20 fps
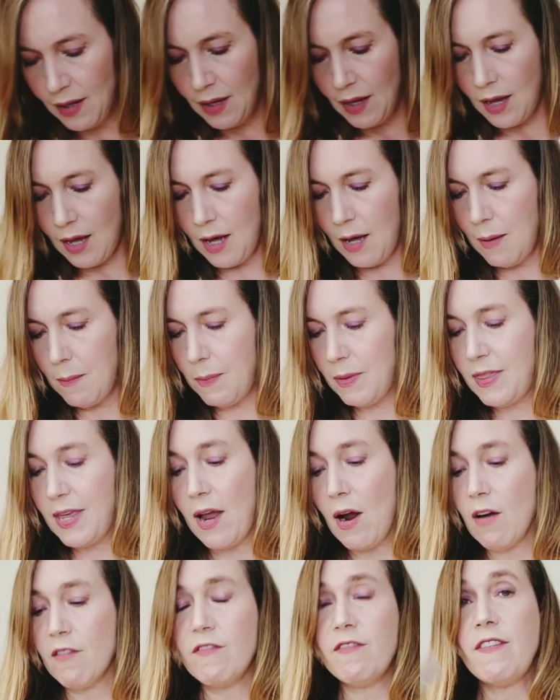But they
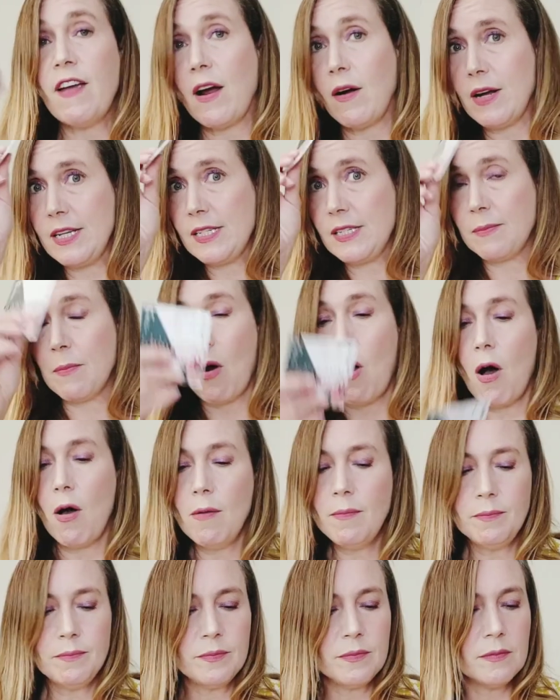are very
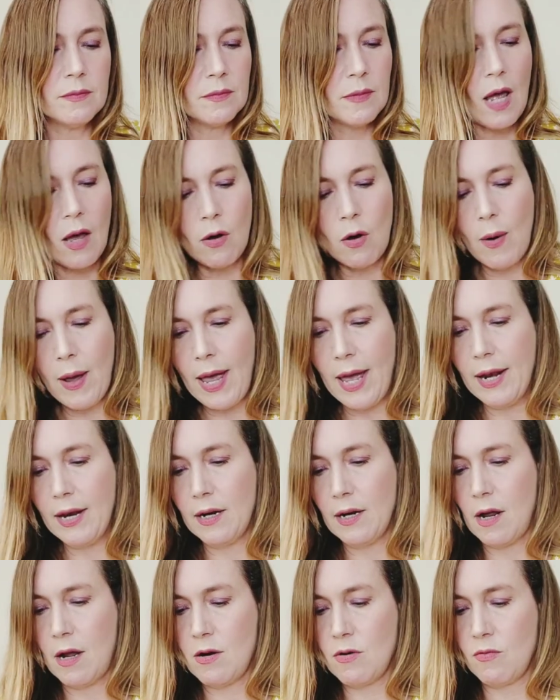small. I'll go ahead
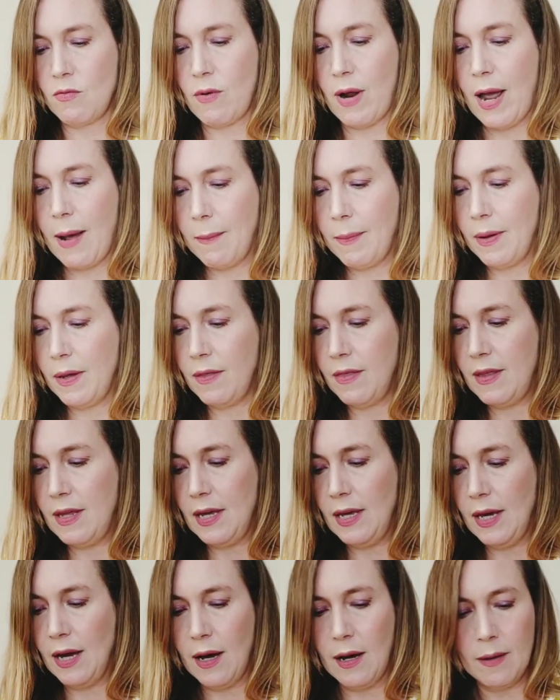and unwrap
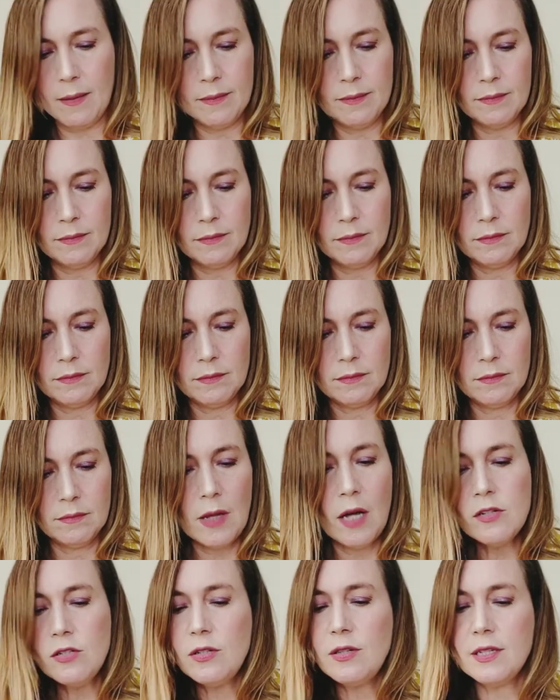the,
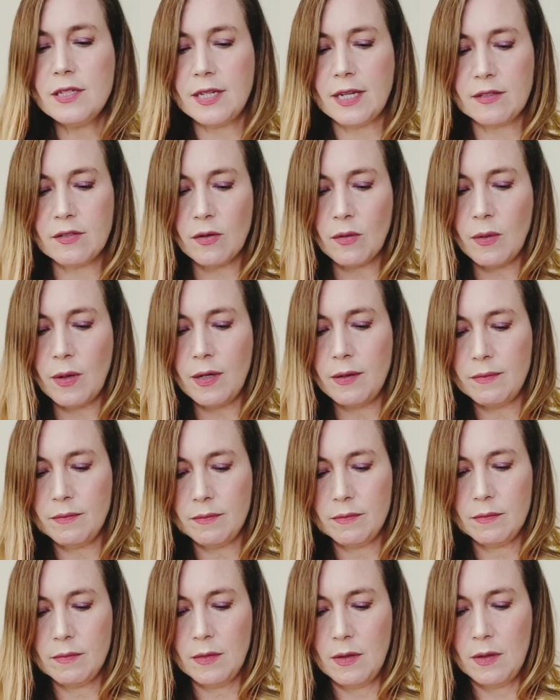I'll do the desert one.
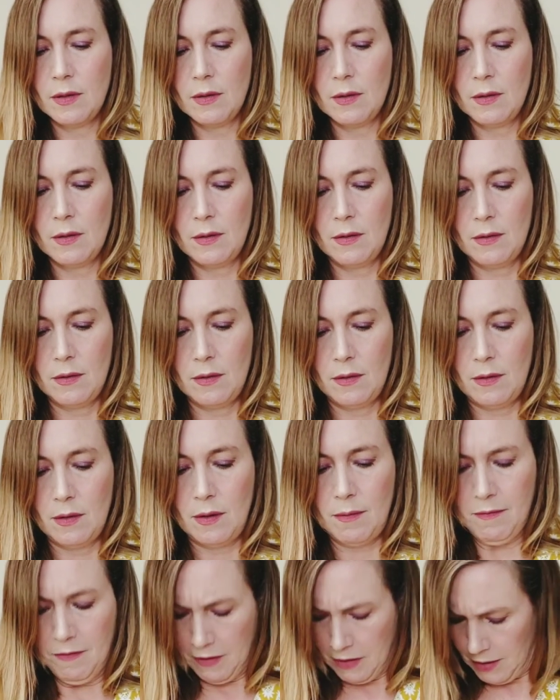
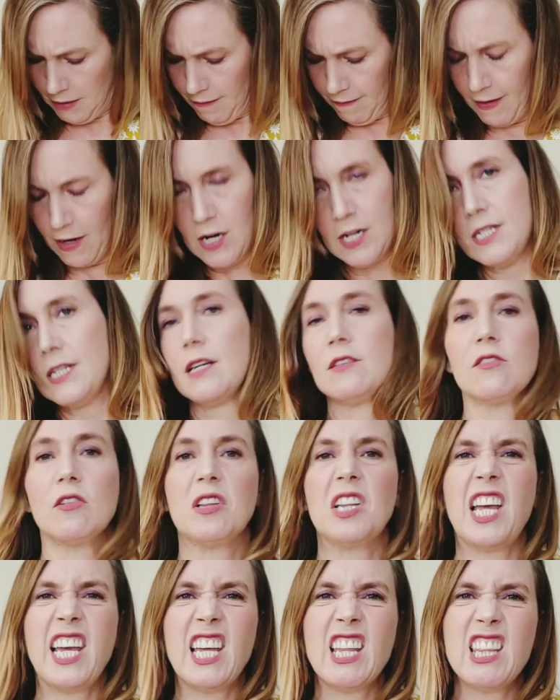I'm feeling very
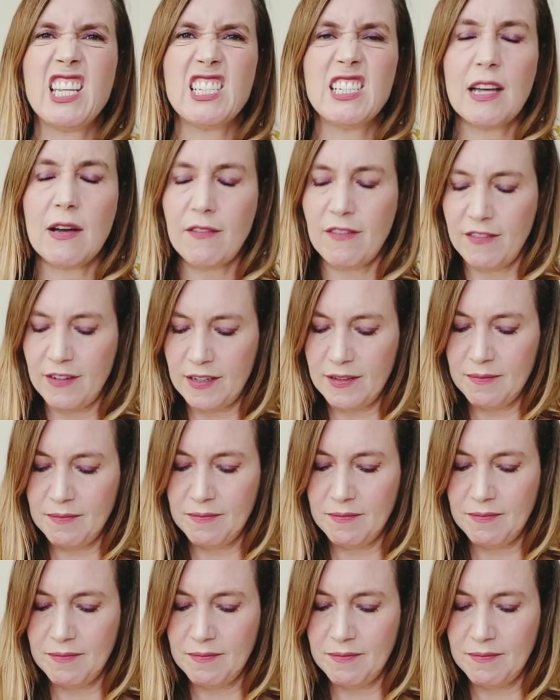desert-like in this outfit.